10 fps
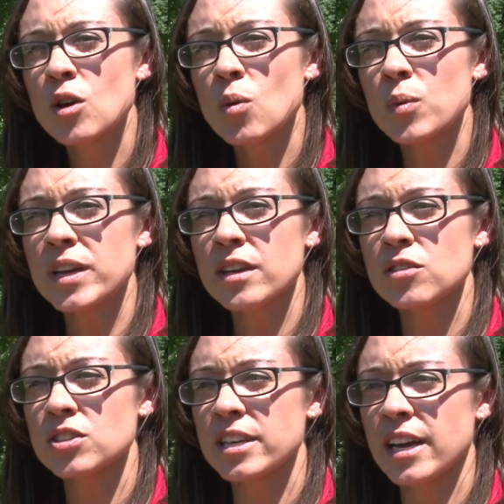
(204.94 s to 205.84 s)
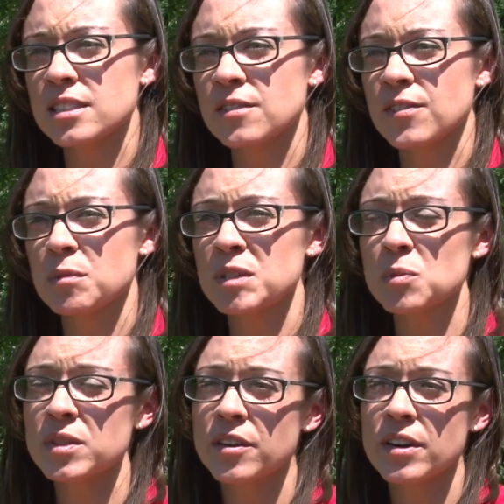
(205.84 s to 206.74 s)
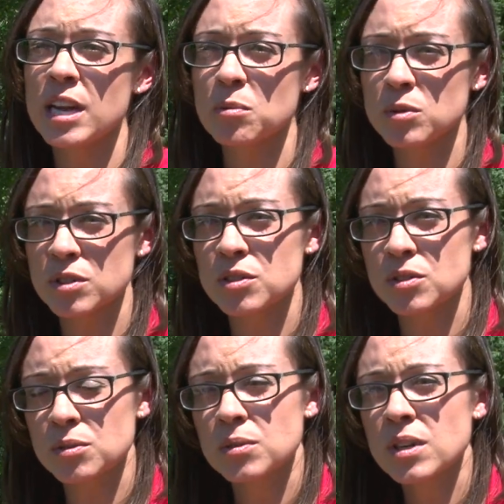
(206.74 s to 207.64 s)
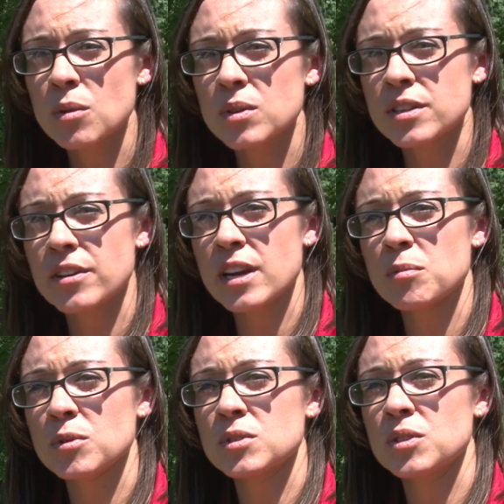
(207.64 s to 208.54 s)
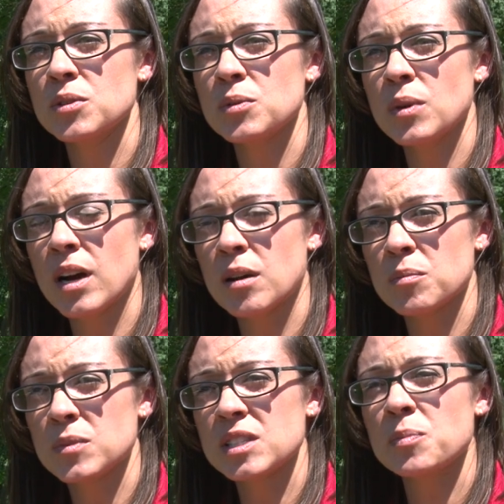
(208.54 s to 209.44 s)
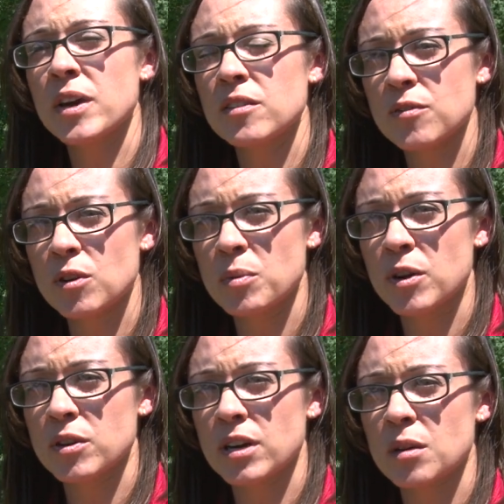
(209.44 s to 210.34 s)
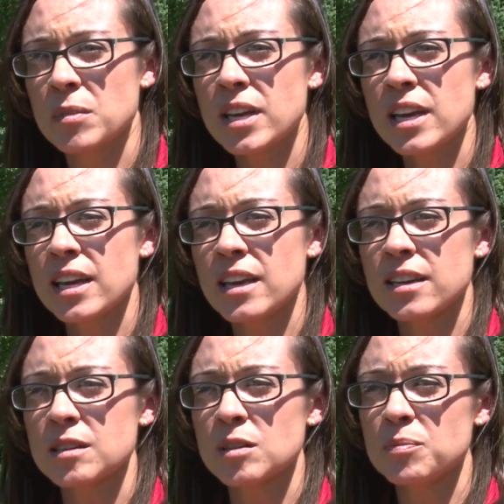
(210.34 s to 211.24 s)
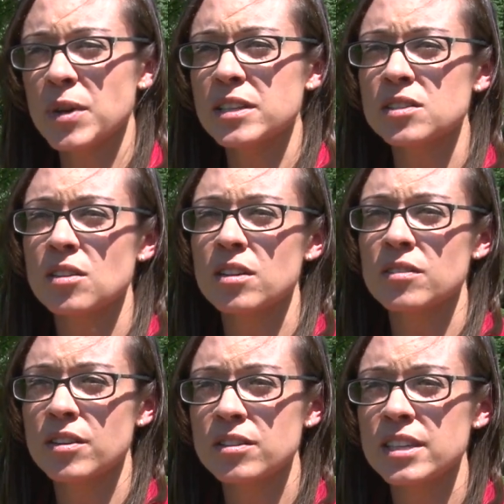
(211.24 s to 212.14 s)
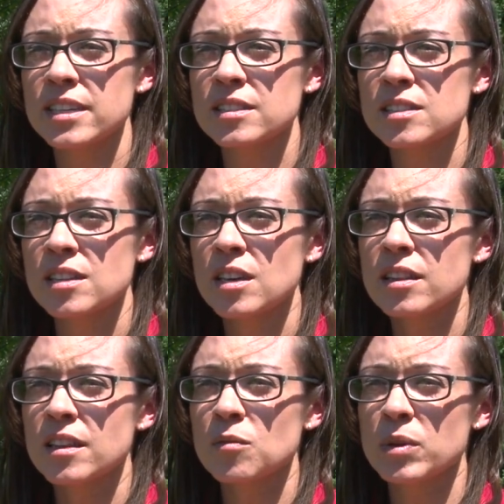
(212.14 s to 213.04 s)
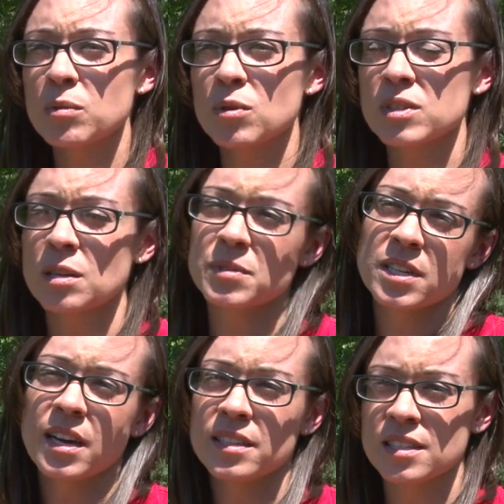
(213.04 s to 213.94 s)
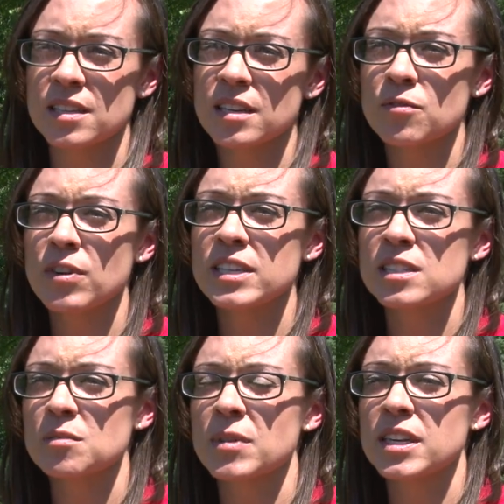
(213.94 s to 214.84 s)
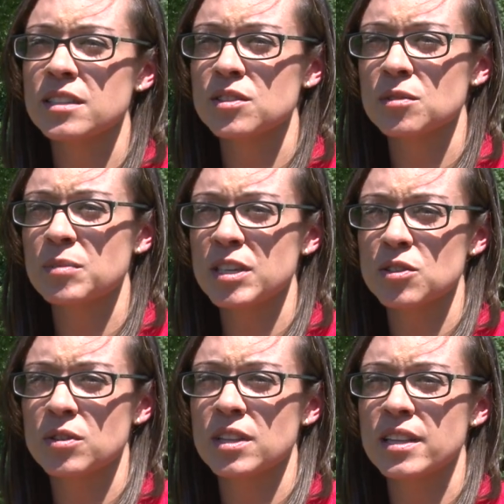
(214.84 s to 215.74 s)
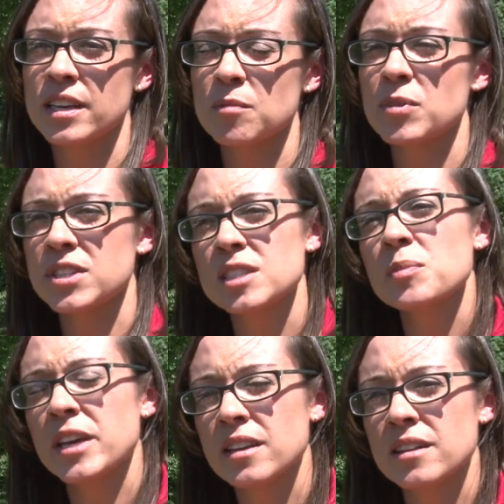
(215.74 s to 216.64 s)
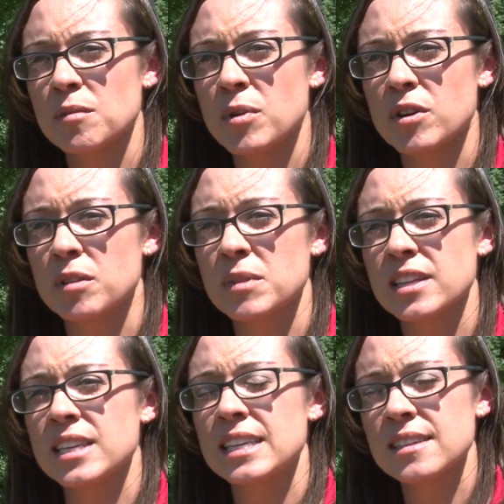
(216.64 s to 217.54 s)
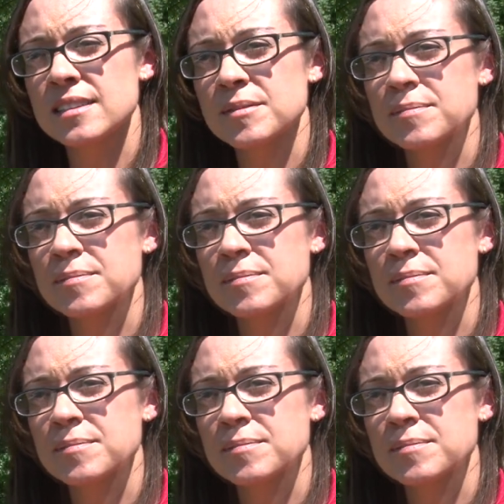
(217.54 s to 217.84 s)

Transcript: we usually ask the families what they're able to do, what they're able to um, spend for a program, and based on their needs, then we will subsidize and, and raise the money to make sure that they can participate in the program that they need.